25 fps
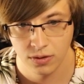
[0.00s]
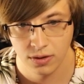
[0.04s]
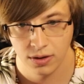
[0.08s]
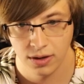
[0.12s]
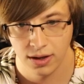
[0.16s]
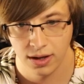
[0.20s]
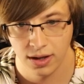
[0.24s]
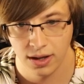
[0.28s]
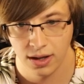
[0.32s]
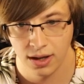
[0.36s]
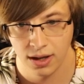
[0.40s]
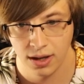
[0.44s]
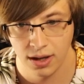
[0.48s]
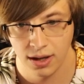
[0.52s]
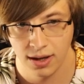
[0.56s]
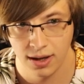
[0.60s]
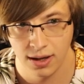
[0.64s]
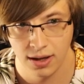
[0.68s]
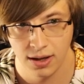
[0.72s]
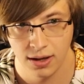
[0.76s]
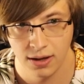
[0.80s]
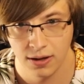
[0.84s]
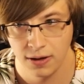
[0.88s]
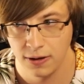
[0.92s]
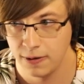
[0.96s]

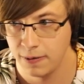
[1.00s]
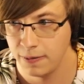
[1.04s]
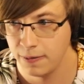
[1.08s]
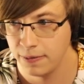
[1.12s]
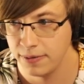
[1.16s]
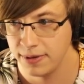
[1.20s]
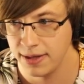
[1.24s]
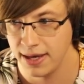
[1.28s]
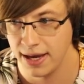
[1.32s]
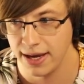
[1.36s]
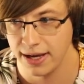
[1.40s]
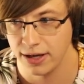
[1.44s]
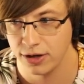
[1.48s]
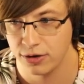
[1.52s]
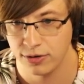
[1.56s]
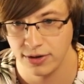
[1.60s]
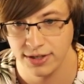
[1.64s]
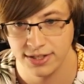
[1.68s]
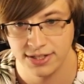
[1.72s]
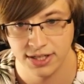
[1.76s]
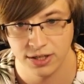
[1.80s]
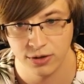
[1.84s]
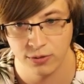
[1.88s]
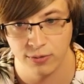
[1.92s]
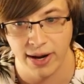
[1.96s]
uh, yeah,
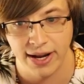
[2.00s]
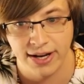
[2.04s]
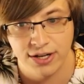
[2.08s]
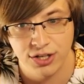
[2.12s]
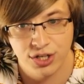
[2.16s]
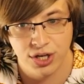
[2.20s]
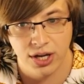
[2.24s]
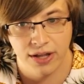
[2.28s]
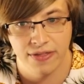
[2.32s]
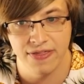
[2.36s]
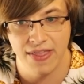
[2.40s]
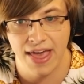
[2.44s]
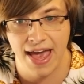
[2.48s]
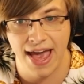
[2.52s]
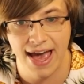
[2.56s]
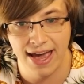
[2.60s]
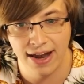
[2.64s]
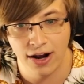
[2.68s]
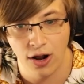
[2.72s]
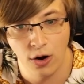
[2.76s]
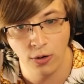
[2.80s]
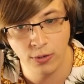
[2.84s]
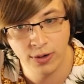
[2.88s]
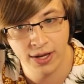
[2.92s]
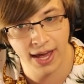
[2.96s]
increasing range on that.
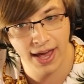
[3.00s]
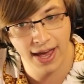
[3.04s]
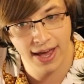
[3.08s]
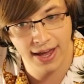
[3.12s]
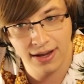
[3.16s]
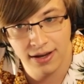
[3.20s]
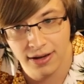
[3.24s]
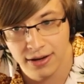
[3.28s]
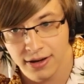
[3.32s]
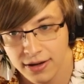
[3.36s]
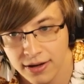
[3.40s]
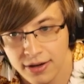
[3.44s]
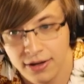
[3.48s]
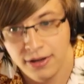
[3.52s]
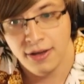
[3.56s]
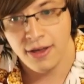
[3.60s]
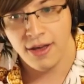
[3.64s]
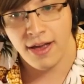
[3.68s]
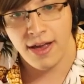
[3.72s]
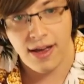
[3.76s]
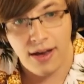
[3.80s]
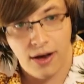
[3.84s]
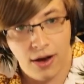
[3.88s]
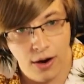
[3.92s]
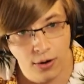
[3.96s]
Okay,
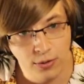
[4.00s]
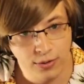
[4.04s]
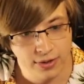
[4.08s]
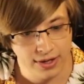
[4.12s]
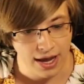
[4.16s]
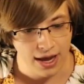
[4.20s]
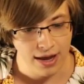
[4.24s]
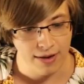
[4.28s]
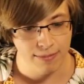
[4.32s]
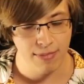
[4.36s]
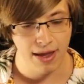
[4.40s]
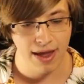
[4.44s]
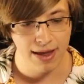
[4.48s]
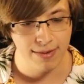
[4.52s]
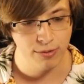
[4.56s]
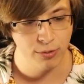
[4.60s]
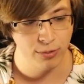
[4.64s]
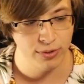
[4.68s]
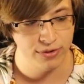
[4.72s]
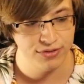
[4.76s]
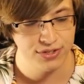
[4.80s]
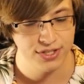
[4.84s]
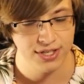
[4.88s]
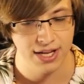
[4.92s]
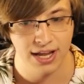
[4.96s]
okay, maybe
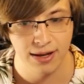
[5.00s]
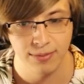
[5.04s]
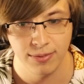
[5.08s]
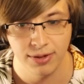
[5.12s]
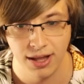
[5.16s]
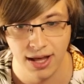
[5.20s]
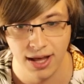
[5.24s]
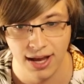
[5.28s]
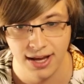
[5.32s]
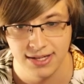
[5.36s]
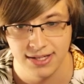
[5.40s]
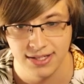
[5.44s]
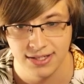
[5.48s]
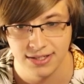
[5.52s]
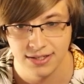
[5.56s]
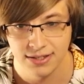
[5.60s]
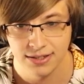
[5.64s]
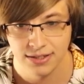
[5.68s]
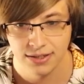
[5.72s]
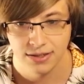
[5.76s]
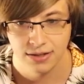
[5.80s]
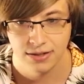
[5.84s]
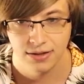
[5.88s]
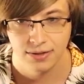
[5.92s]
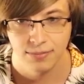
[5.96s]
we've stabilized.
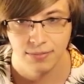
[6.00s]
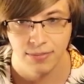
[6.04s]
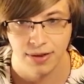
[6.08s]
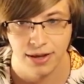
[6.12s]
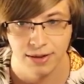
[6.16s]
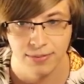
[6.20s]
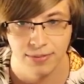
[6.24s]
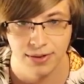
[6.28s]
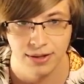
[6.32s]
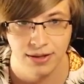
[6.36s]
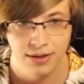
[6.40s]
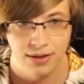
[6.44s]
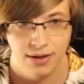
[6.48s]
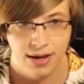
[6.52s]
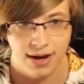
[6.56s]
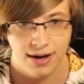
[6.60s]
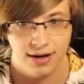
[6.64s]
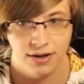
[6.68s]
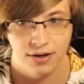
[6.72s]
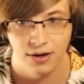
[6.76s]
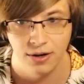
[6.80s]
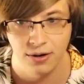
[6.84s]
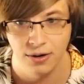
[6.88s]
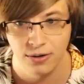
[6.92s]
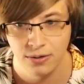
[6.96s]
Maybe I don't
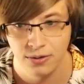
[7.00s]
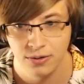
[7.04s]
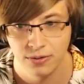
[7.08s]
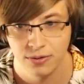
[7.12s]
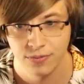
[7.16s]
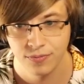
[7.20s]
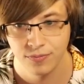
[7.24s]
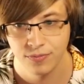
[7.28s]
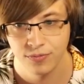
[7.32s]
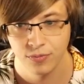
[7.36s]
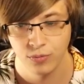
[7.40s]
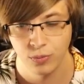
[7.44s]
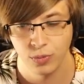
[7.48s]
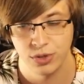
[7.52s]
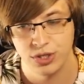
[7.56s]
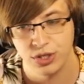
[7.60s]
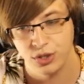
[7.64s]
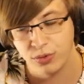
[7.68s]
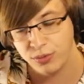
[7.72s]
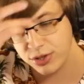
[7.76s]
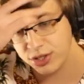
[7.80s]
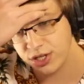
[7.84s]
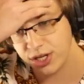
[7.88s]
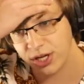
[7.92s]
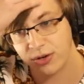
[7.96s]
know. We do
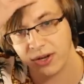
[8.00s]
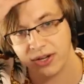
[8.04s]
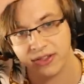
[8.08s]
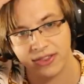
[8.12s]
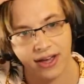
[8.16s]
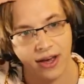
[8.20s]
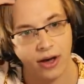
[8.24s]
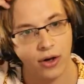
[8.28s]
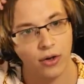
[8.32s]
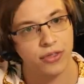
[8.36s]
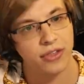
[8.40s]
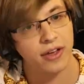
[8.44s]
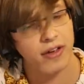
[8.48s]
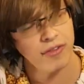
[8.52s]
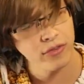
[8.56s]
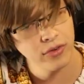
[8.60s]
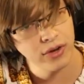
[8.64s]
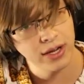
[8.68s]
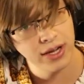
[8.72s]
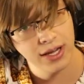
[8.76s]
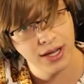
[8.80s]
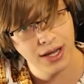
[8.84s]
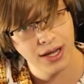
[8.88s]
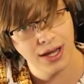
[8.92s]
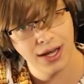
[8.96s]
regenerate the health
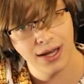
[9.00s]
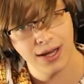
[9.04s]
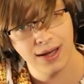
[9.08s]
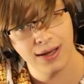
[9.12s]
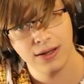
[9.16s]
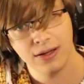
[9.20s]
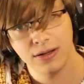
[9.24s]
every. Uh,